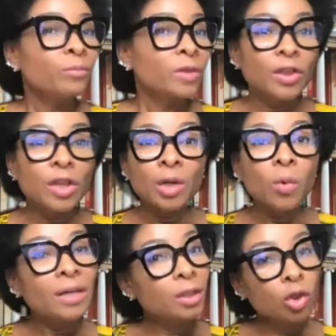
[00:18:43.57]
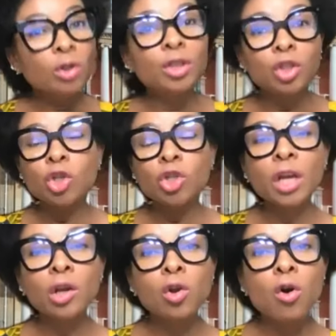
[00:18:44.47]
The third one is
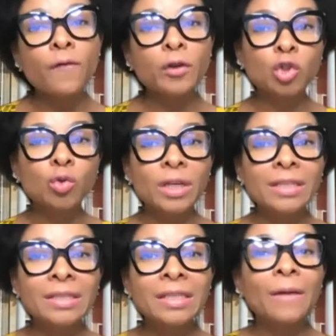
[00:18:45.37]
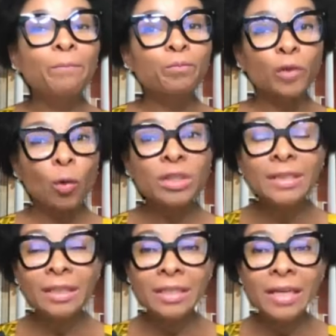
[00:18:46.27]
constitutional law for students which is
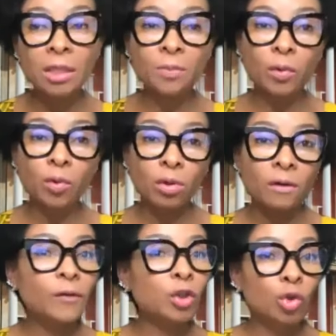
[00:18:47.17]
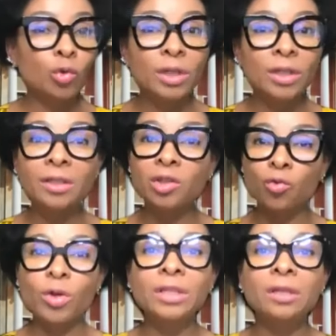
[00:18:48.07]
a textbook for students
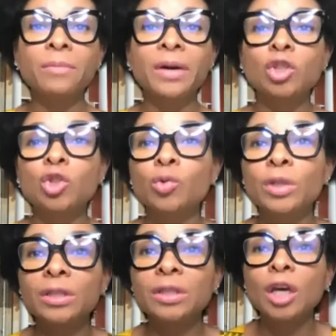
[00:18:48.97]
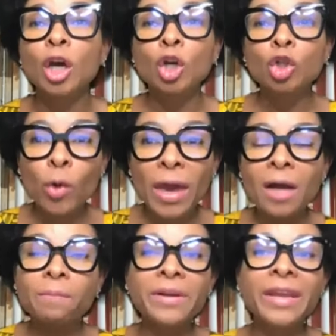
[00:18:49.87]
written by students to
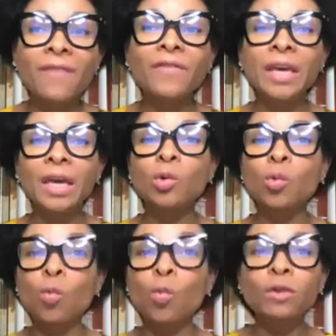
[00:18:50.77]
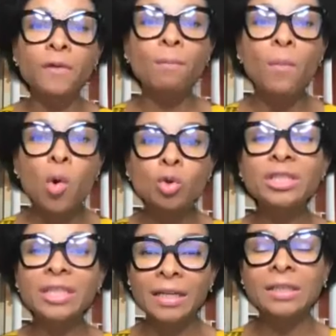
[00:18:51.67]
help navigate one of the
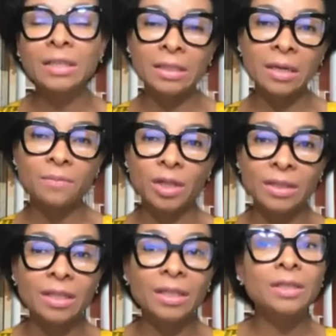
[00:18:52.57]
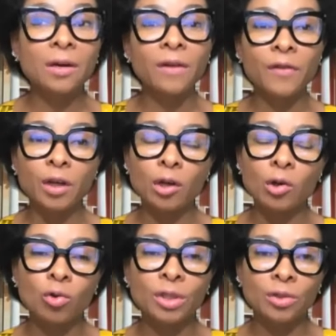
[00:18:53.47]
most challenging subjects in a South African
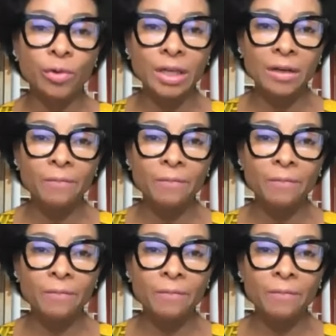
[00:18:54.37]
law degree.